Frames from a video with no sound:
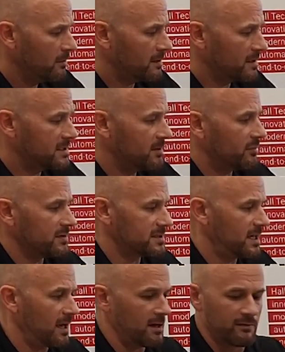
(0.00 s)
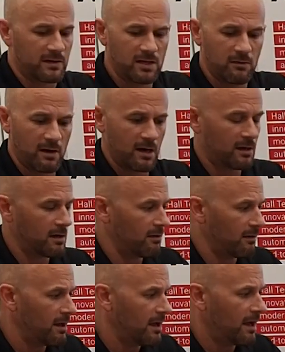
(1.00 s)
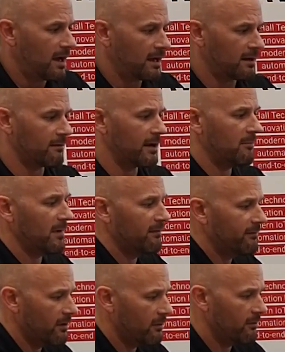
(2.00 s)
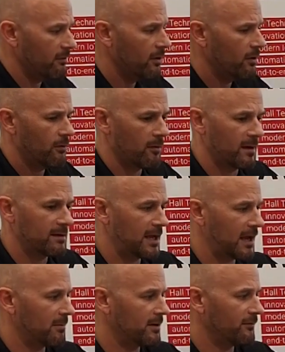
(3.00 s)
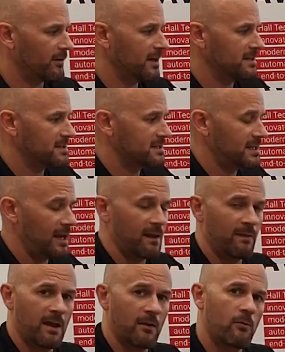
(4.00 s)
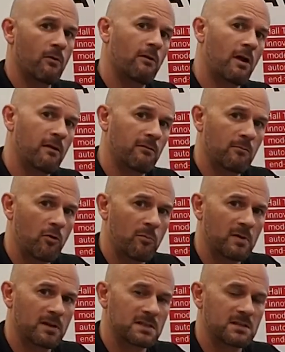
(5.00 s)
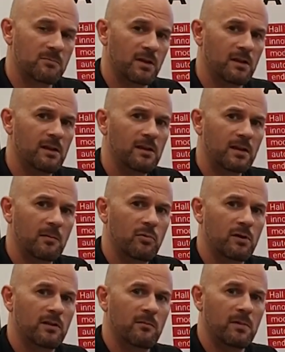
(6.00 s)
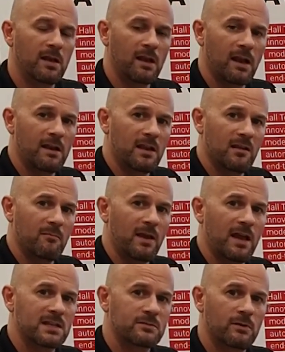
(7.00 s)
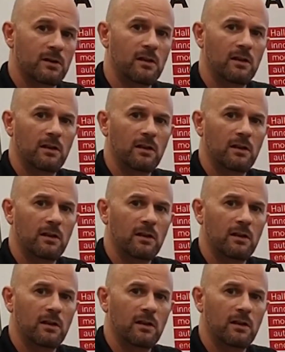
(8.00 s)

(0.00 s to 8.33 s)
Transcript: With the simple scan of a QR code, I can grab my phone or my tablet device, scan that, or a remote participant can put in the meeting ID and password,